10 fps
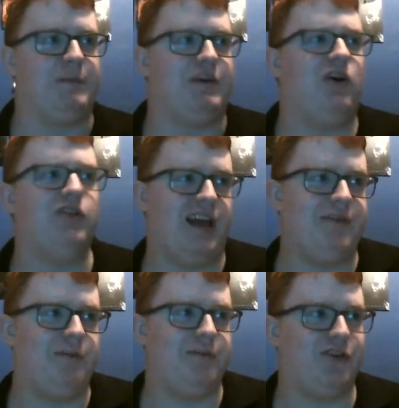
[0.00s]
I mean, all the Harry
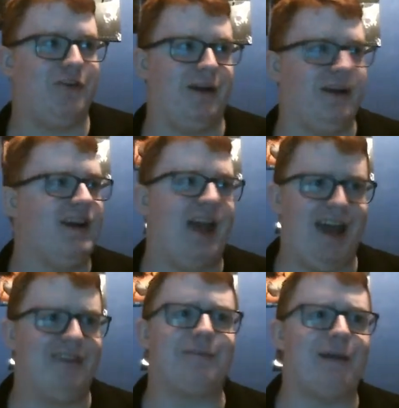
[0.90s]
Potters do, but
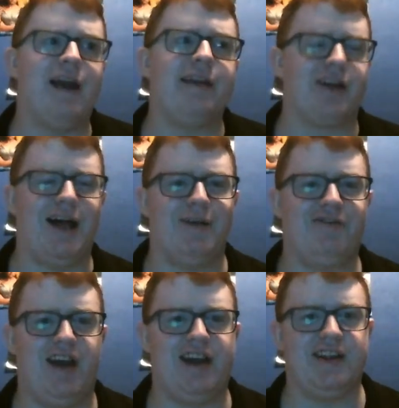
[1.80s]
Asked Me and Goblet
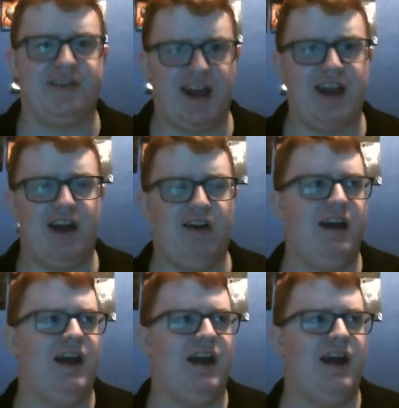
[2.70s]
of Fire stand out